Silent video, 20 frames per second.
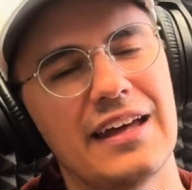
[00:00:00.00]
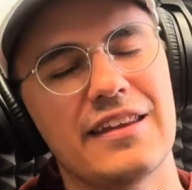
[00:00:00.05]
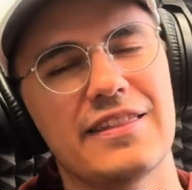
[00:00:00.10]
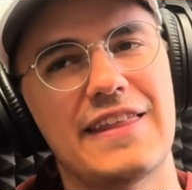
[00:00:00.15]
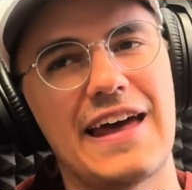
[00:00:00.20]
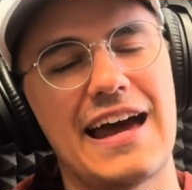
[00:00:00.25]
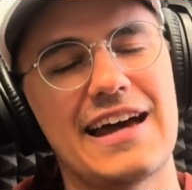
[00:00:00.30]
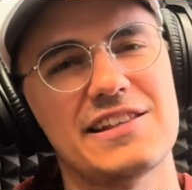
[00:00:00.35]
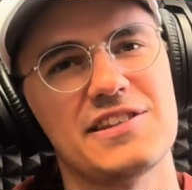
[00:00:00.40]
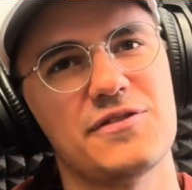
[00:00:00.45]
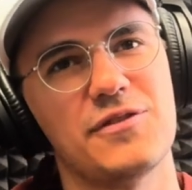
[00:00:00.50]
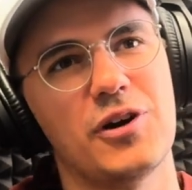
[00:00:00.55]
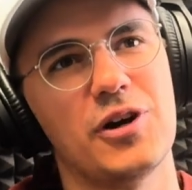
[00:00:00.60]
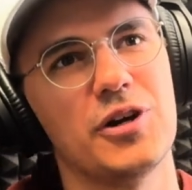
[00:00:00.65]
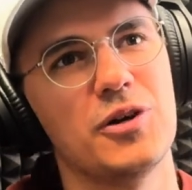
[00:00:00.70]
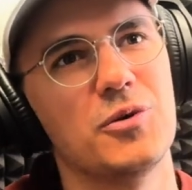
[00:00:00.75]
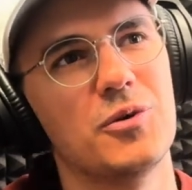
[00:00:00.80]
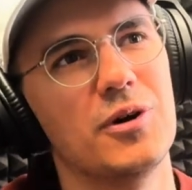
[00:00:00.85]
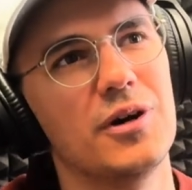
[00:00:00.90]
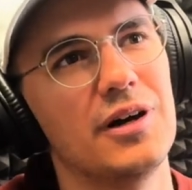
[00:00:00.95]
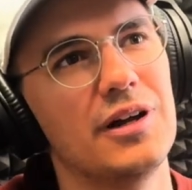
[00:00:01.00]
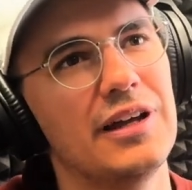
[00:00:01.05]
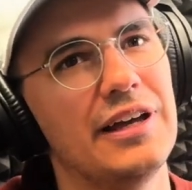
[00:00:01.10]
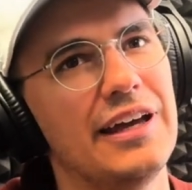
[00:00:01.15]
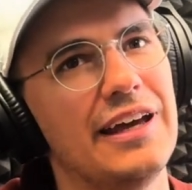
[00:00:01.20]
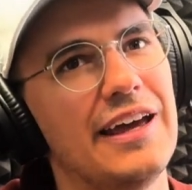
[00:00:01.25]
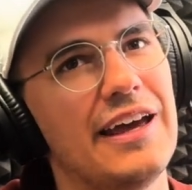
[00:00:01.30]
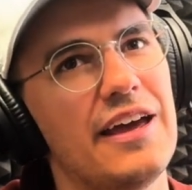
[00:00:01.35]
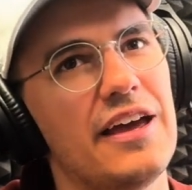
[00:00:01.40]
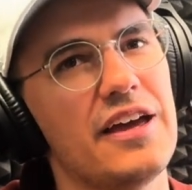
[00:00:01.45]
That's very cool.
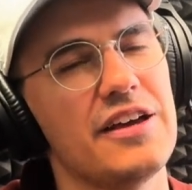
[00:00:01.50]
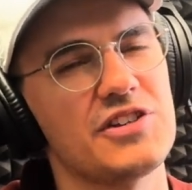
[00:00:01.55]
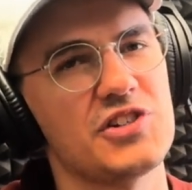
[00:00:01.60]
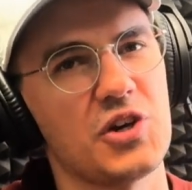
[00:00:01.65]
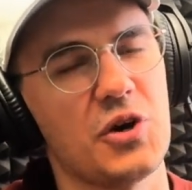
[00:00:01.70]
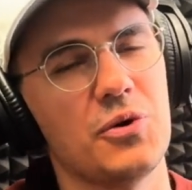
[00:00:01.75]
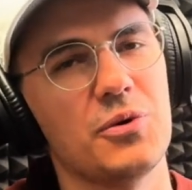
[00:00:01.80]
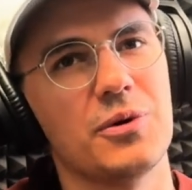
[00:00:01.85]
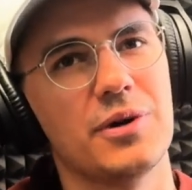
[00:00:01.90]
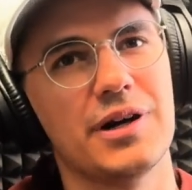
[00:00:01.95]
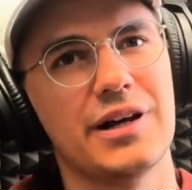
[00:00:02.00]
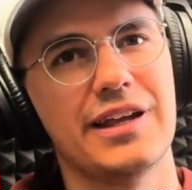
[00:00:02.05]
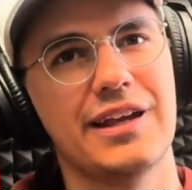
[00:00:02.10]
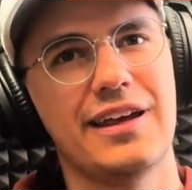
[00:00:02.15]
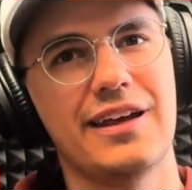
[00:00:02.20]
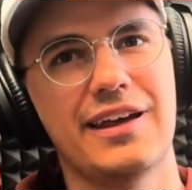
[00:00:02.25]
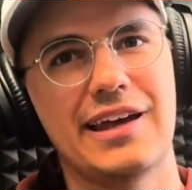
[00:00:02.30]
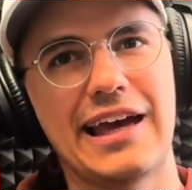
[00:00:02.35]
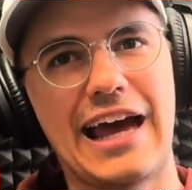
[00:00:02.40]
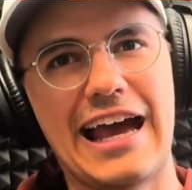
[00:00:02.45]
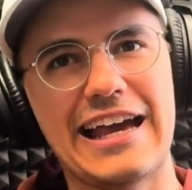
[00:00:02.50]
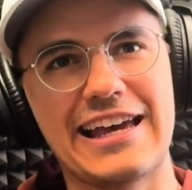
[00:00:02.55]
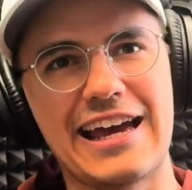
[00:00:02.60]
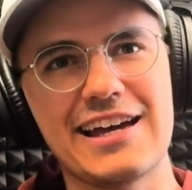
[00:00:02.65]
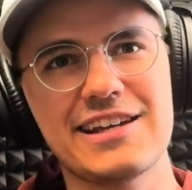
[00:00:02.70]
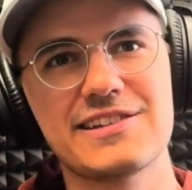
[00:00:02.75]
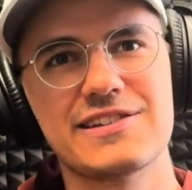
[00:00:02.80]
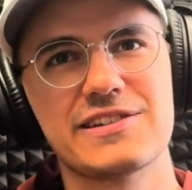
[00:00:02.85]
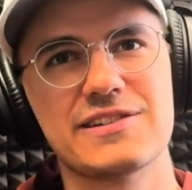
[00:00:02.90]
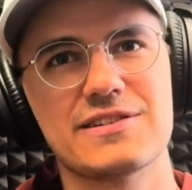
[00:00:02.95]
So I
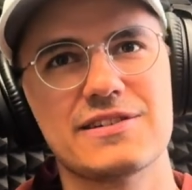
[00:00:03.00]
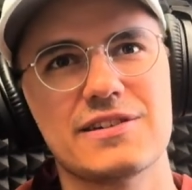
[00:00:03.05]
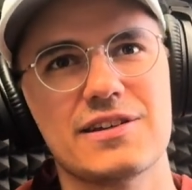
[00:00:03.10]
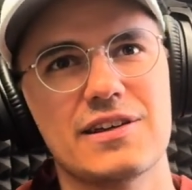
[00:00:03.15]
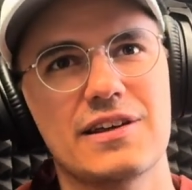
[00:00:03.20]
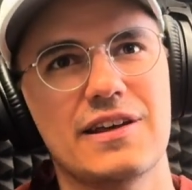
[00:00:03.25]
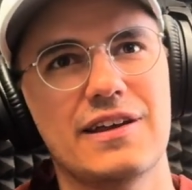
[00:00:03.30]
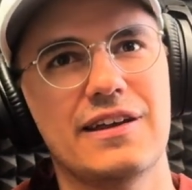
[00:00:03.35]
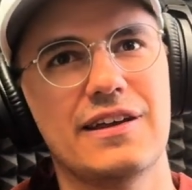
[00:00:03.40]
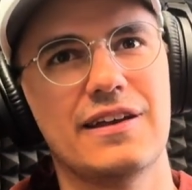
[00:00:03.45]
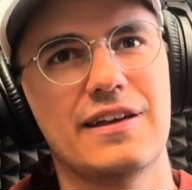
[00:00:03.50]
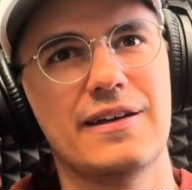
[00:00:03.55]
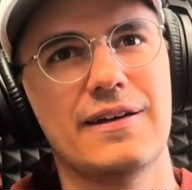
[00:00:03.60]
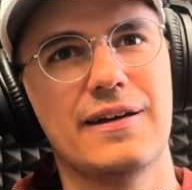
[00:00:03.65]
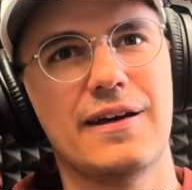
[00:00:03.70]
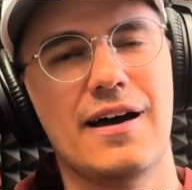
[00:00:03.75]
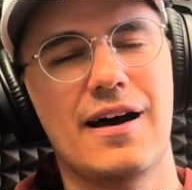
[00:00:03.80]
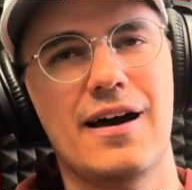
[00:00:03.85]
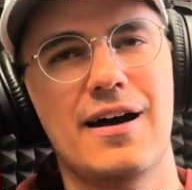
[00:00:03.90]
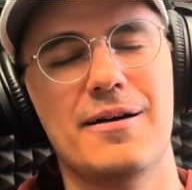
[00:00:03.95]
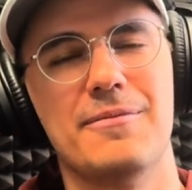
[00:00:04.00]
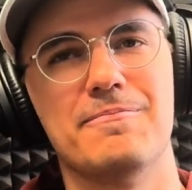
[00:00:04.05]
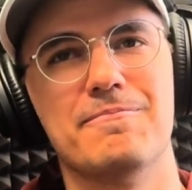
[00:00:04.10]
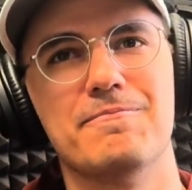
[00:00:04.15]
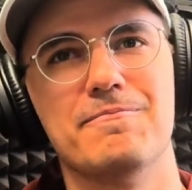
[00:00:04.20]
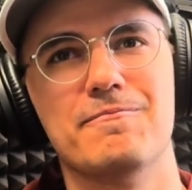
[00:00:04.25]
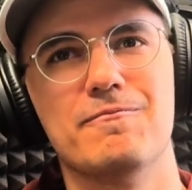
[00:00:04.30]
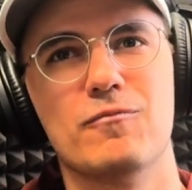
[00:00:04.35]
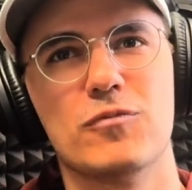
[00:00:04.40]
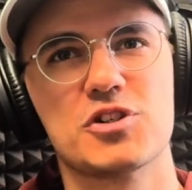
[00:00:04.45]
guess
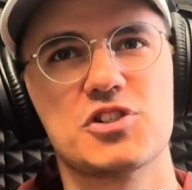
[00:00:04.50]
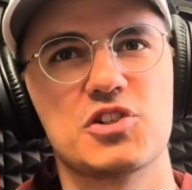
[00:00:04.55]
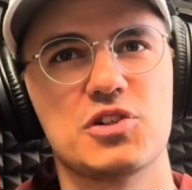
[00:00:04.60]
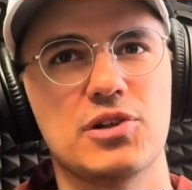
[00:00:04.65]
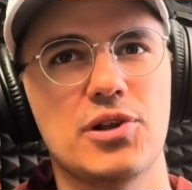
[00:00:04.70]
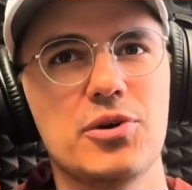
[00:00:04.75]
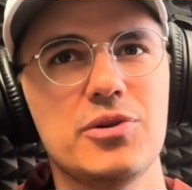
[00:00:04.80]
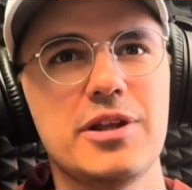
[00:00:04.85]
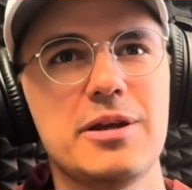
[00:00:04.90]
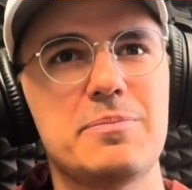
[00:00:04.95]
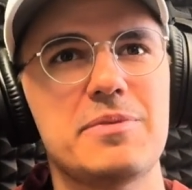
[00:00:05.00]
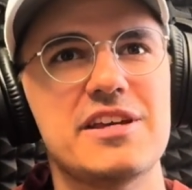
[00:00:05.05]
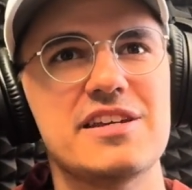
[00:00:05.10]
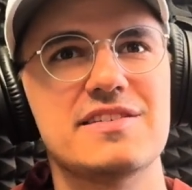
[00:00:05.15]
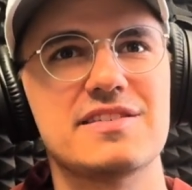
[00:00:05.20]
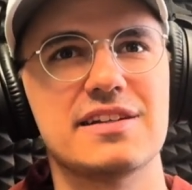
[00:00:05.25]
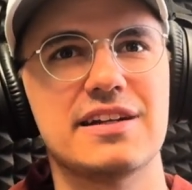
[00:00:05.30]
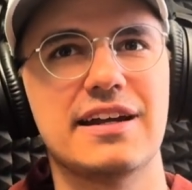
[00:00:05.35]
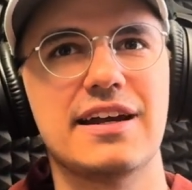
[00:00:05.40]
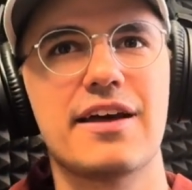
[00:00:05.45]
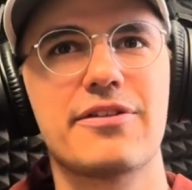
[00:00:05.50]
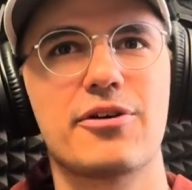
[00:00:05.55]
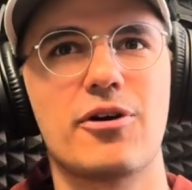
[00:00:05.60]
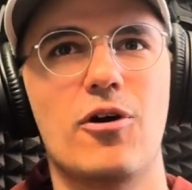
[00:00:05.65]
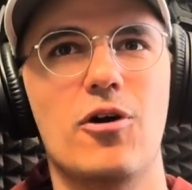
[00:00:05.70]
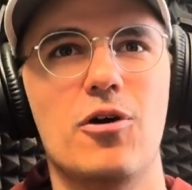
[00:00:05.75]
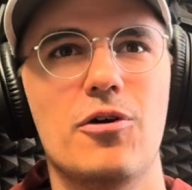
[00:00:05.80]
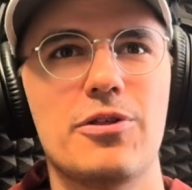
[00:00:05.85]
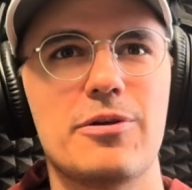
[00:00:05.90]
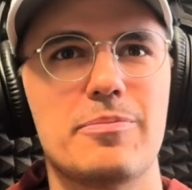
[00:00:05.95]
we're slowly piecing together
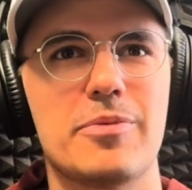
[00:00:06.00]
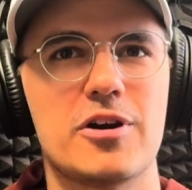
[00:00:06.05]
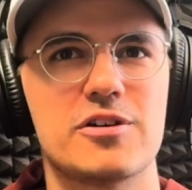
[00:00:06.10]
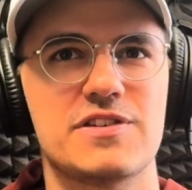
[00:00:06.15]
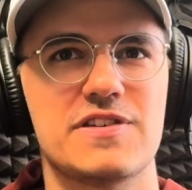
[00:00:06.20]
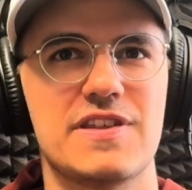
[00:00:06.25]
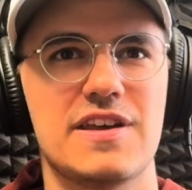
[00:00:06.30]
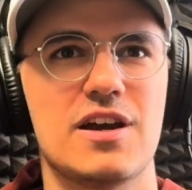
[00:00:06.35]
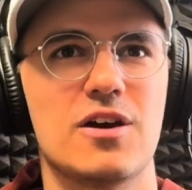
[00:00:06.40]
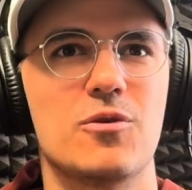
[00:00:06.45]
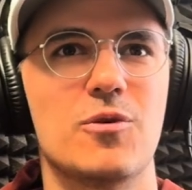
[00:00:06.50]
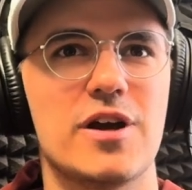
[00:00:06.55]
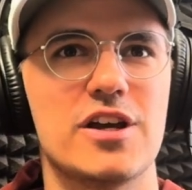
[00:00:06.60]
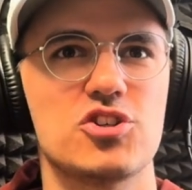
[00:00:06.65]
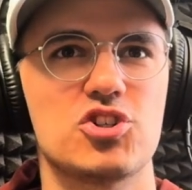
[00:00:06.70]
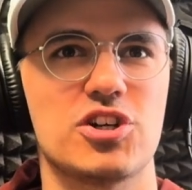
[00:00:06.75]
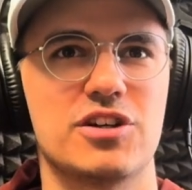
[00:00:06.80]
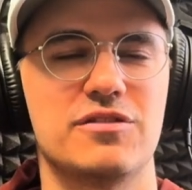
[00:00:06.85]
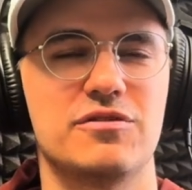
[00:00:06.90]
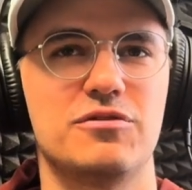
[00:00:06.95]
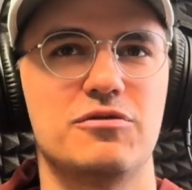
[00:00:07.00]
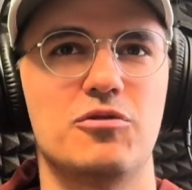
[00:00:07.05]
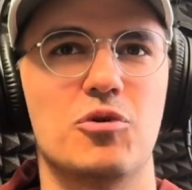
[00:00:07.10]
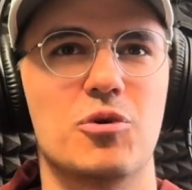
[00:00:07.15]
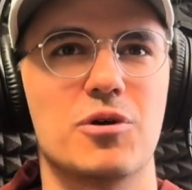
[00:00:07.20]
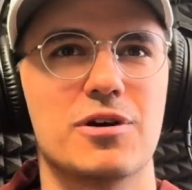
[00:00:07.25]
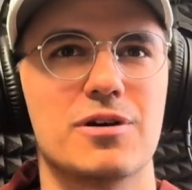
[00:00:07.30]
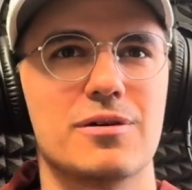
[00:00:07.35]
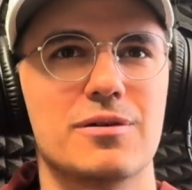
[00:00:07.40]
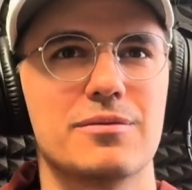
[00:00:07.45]
all the parts of the equation
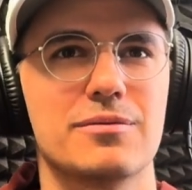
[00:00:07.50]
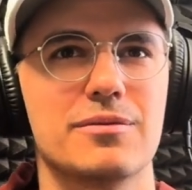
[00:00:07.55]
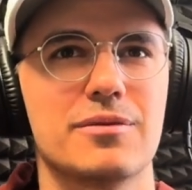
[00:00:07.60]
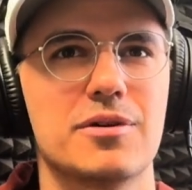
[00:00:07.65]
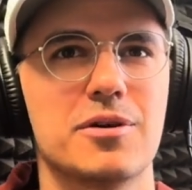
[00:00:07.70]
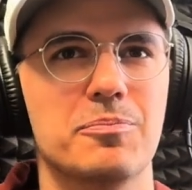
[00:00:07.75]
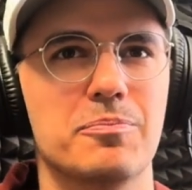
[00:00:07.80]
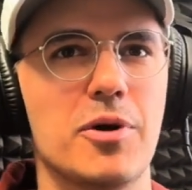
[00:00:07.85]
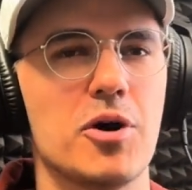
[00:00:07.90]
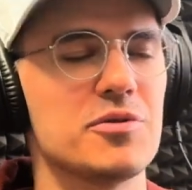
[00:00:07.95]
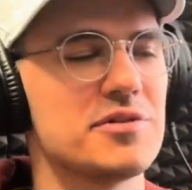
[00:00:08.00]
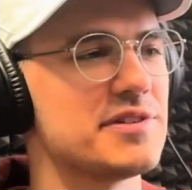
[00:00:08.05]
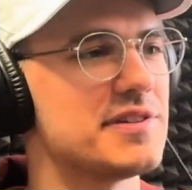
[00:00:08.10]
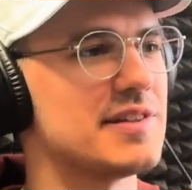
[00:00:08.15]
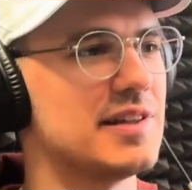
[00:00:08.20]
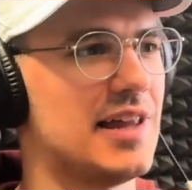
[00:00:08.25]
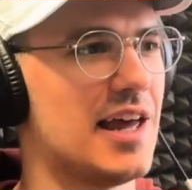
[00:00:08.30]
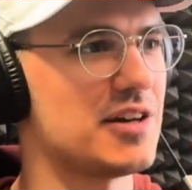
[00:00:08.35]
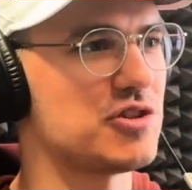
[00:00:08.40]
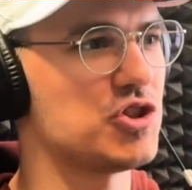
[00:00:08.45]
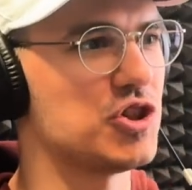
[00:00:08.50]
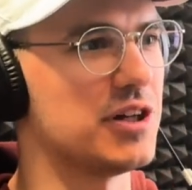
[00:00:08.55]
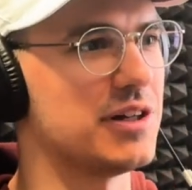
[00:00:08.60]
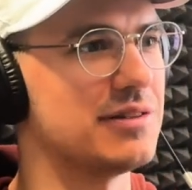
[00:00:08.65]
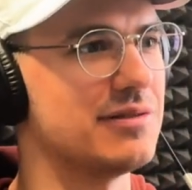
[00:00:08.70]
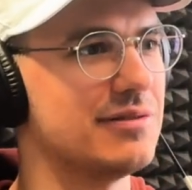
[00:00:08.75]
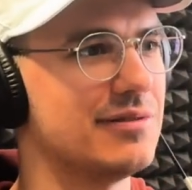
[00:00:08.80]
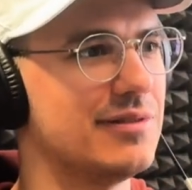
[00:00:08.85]
for component selection.